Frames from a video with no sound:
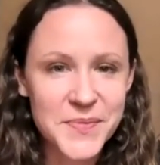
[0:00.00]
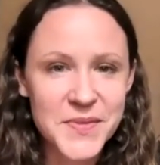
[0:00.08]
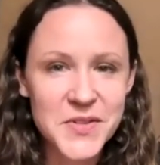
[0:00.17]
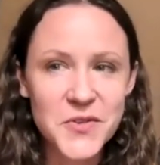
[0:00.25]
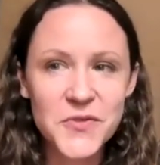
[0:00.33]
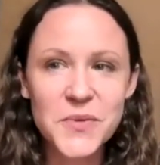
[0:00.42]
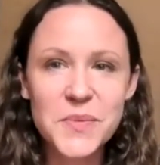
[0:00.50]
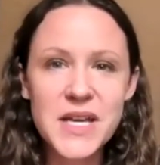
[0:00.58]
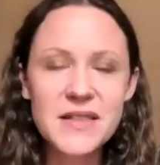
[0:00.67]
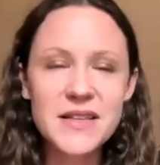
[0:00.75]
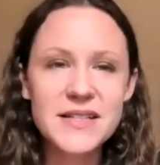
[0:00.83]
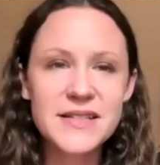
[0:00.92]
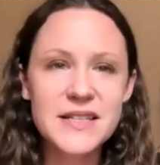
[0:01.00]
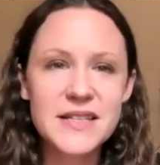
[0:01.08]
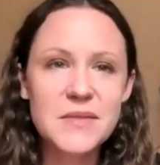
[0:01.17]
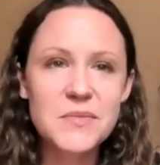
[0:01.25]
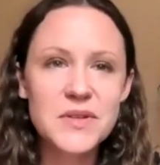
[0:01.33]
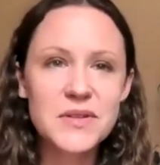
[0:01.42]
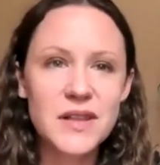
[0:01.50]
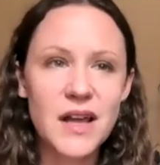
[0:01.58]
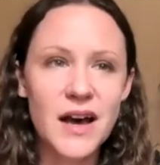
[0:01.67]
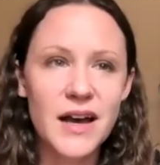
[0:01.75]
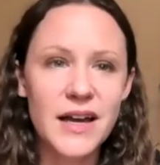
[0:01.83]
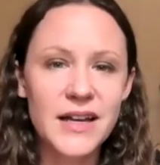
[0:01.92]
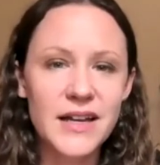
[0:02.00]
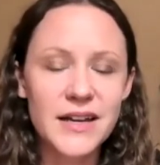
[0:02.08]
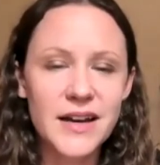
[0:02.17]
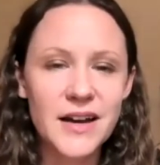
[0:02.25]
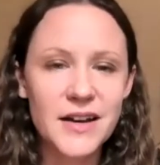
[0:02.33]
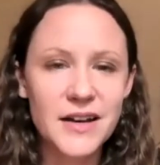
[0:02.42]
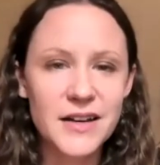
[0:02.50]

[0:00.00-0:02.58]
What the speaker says: So for me, this seemed like a